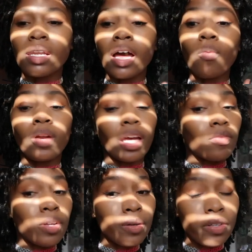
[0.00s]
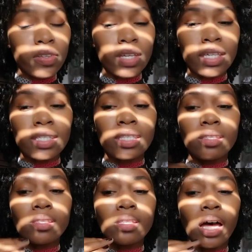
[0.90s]
Now, what I've noticed is
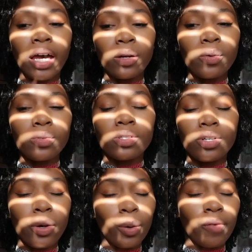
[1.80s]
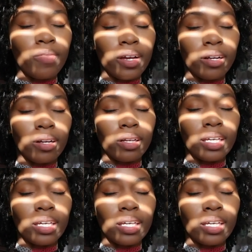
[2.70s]
I don't know if there